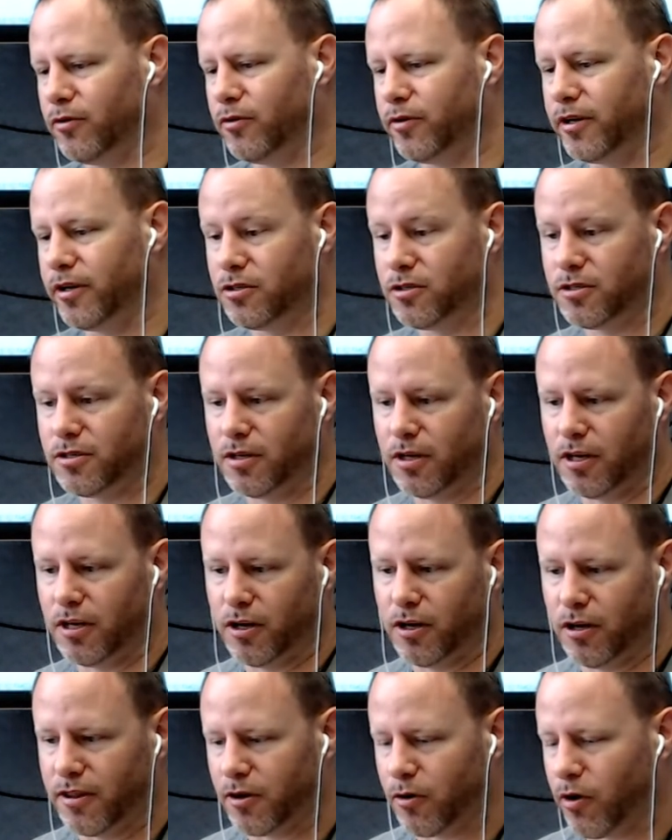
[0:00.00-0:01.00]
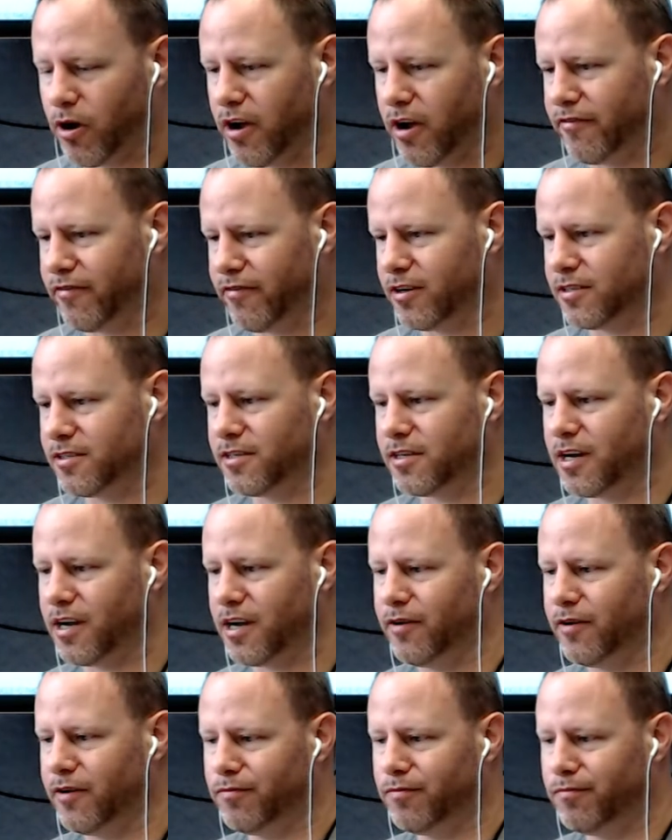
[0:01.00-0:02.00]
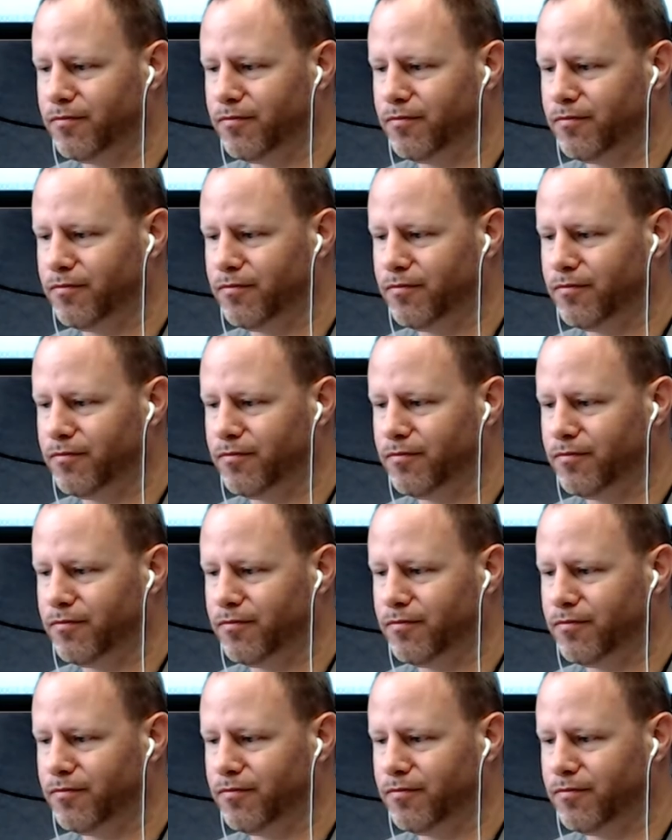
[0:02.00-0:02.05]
Here's a little of the graphics and kind of